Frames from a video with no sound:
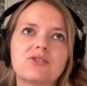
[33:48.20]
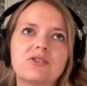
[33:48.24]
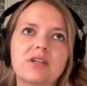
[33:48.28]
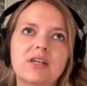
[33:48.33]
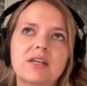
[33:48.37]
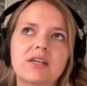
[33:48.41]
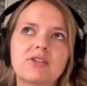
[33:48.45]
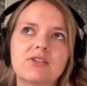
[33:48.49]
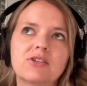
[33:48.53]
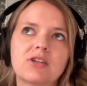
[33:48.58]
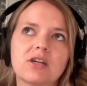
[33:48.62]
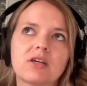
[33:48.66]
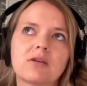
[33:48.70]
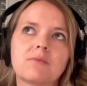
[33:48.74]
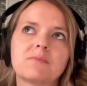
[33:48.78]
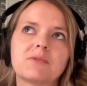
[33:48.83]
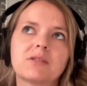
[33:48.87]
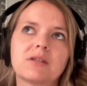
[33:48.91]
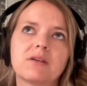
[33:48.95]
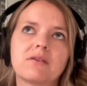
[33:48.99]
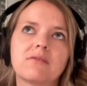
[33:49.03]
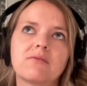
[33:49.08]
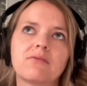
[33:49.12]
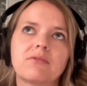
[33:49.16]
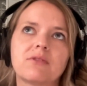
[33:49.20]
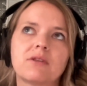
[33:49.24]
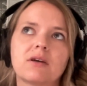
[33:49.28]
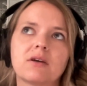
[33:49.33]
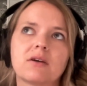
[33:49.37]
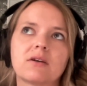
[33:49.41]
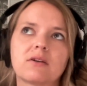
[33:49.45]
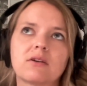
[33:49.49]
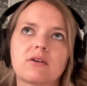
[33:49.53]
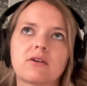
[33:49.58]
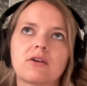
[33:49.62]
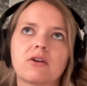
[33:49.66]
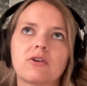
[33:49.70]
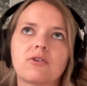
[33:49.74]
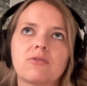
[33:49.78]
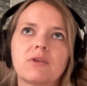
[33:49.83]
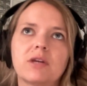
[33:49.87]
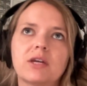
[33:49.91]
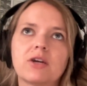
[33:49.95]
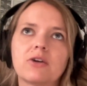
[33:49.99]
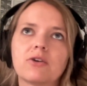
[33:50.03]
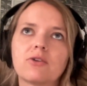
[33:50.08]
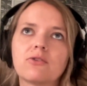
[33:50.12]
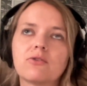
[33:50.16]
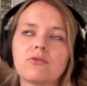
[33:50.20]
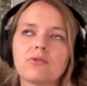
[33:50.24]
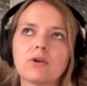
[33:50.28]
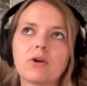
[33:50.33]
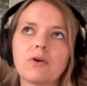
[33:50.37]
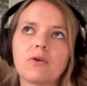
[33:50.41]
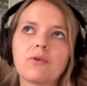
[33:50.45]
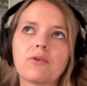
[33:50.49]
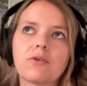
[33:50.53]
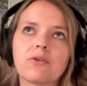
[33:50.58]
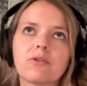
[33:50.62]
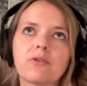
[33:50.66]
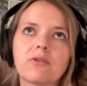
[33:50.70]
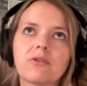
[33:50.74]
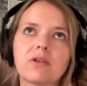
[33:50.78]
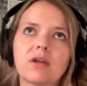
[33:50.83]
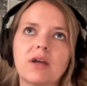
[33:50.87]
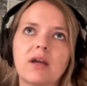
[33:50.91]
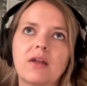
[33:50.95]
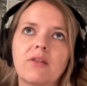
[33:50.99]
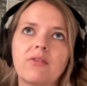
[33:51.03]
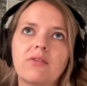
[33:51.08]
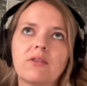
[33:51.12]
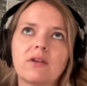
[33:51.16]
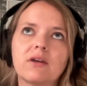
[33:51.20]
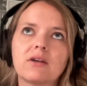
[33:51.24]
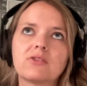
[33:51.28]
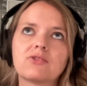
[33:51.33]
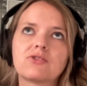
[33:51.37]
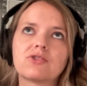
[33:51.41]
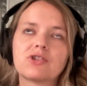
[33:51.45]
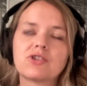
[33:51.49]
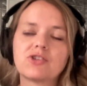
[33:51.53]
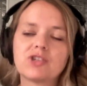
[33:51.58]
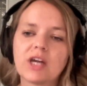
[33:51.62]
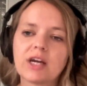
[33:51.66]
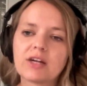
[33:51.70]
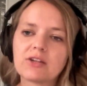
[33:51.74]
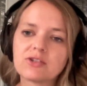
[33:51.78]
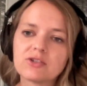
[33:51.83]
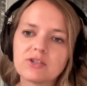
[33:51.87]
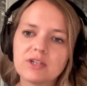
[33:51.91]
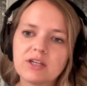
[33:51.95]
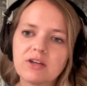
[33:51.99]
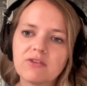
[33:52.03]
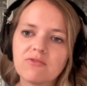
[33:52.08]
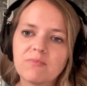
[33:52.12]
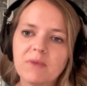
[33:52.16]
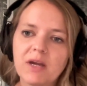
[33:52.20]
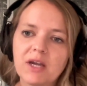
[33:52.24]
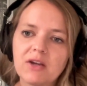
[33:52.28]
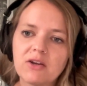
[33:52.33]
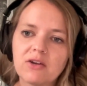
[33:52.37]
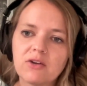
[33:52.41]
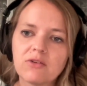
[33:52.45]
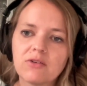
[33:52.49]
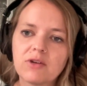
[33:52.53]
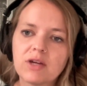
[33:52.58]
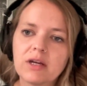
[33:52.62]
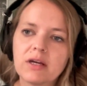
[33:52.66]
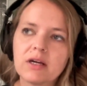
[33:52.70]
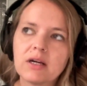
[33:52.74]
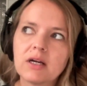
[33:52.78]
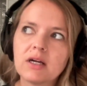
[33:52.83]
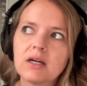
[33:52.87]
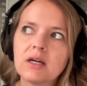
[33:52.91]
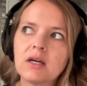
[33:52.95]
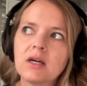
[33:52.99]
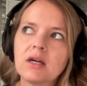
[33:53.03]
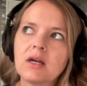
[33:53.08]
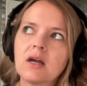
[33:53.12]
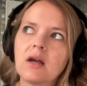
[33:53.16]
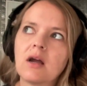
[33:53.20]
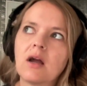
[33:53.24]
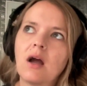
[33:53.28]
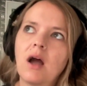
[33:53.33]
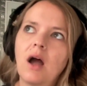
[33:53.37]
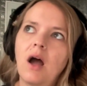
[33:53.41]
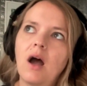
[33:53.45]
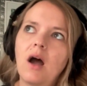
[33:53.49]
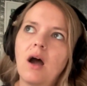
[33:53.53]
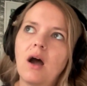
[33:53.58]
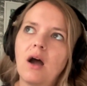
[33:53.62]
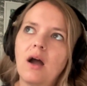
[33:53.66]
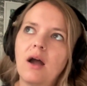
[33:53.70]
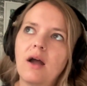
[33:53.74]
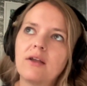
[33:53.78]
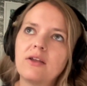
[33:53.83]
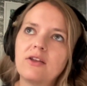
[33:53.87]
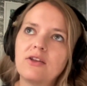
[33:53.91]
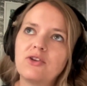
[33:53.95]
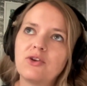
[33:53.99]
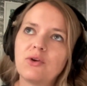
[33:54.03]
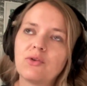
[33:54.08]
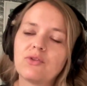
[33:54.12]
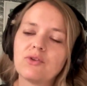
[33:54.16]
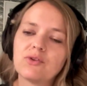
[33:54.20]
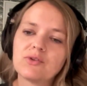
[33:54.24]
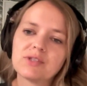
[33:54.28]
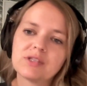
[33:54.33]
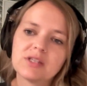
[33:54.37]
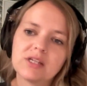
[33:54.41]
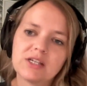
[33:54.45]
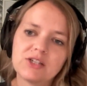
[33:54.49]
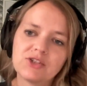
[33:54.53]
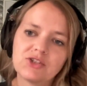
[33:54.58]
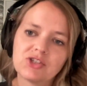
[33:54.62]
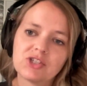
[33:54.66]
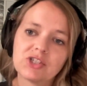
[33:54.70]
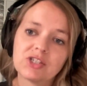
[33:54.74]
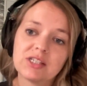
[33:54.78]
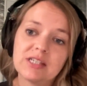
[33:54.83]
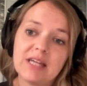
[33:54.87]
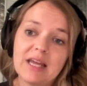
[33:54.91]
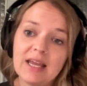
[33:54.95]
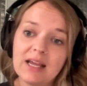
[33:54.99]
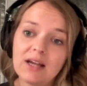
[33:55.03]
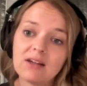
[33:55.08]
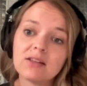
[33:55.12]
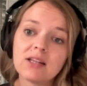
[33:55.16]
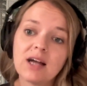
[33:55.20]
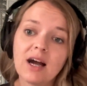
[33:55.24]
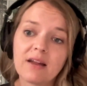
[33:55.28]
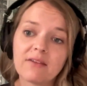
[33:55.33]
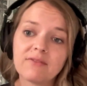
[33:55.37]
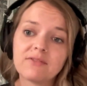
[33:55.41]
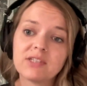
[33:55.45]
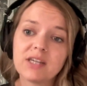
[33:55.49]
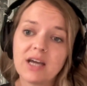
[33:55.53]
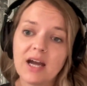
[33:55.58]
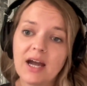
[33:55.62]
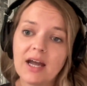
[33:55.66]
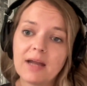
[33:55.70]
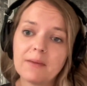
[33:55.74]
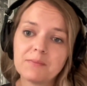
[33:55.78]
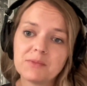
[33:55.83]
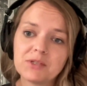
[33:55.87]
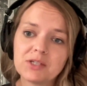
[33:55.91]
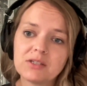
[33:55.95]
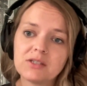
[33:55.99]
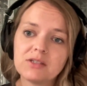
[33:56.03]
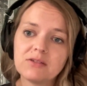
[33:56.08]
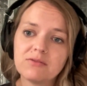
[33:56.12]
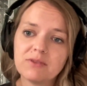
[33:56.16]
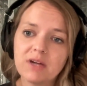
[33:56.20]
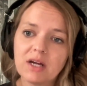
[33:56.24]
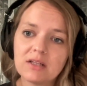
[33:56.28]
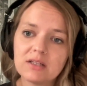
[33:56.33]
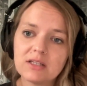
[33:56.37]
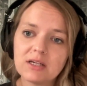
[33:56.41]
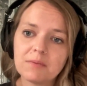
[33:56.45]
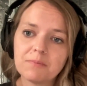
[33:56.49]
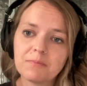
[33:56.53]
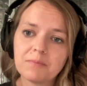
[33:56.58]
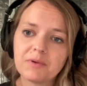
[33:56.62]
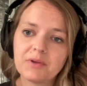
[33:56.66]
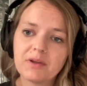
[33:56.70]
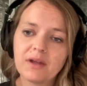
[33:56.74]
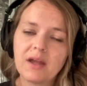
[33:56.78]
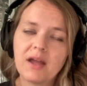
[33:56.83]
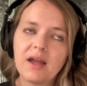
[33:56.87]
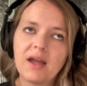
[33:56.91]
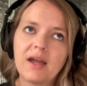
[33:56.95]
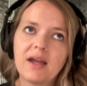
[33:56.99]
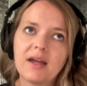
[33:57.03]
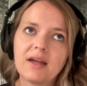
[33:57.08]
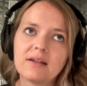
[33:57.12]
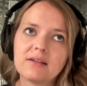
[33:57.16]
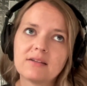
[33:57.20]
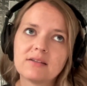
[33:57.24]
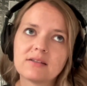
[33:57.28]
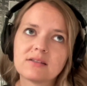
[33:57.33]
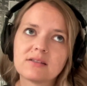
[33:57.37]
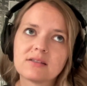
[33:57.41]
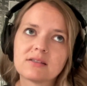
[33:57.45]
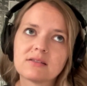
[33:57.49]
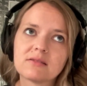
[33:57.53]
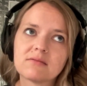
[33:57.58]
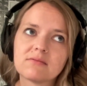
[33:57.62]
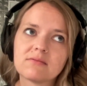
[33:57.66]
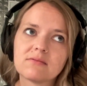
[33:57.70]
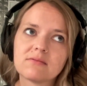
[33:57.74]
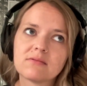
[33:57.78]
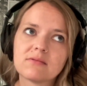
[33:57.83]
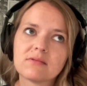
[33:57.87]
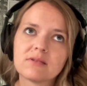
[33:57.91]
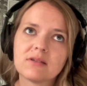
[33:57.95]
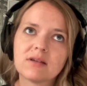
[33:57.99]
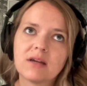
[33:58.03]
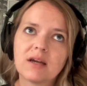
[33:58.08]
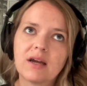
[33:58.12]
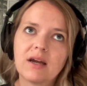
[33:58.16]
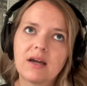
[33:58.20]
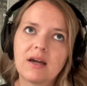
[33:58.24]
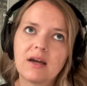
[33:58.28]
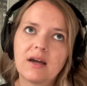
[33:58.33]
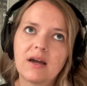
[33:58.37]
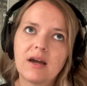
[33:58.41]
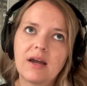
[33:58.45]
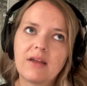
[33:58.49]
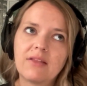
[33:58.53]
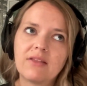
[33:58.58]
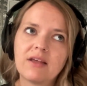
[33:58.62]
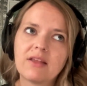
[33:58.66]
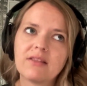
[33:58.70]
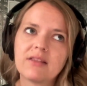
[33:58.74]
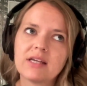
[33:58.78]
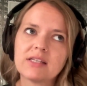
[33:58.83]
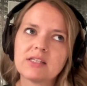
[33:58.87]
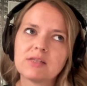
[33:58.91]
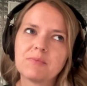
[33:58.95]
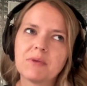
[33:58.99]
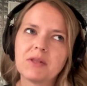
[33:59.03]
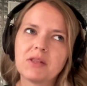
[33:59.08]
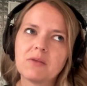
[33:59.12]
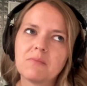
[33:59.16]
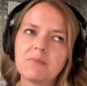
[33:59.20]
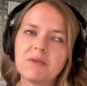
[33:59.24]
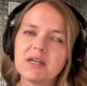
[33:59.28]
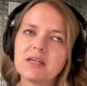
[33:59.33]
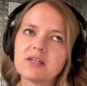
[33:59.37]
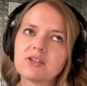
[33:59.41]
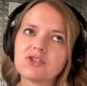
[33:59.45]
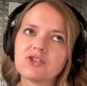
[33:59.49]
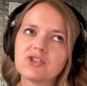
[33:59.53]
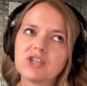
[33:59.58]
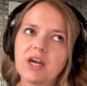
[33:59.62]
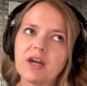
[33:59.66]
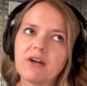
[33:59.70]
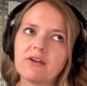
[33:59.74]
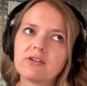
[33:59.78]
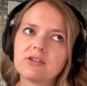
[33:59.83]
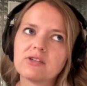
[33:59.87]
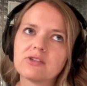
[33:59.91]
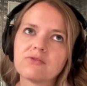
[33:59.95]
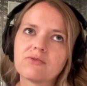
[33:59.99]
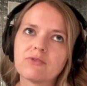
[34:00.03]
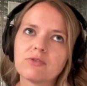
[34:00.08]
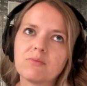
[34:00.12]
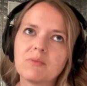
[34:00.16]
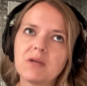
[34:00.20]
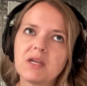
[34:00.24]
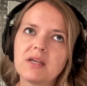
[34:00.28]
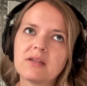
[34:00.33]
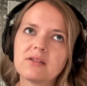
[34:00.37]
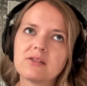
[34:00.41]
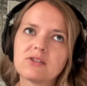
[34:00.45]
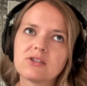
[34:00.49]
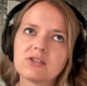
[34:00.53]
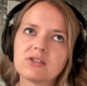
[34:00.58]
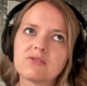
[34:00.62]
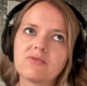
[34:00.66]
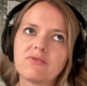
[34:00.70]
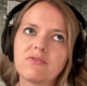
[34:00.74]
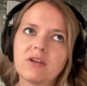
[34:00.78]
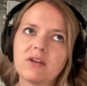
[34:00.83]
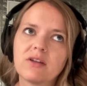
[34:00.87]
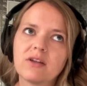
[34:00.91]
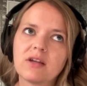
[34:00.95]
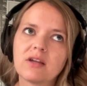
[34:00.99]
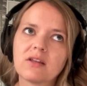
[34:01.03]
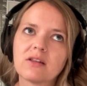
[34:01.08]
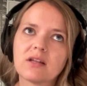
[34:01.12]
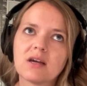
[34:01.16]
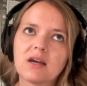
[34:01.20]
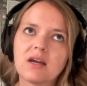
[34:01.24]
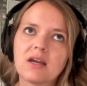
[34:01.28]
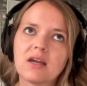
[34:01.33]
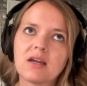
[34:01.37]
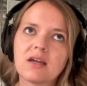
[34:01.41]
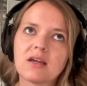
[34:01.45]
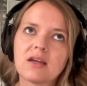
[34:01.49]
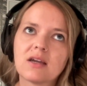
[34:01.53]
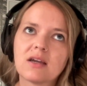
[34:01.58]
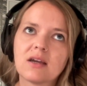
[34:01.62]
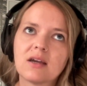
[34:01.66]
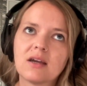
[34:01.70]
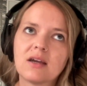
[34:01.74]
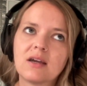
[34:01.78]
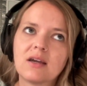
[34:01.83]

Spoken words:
in terms of the career growth and the trajectory of my career, you know, those things just take a lot of time to develop. And I think that's been the biggest challenge for me, is just feeling like,